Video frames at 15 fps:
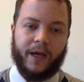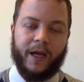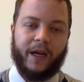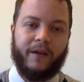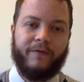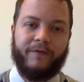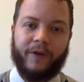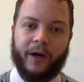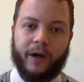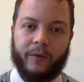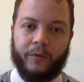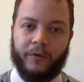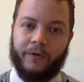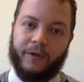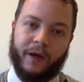any
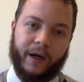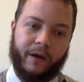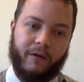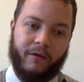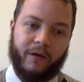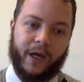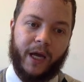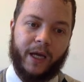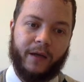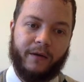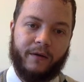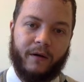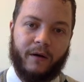variables that I create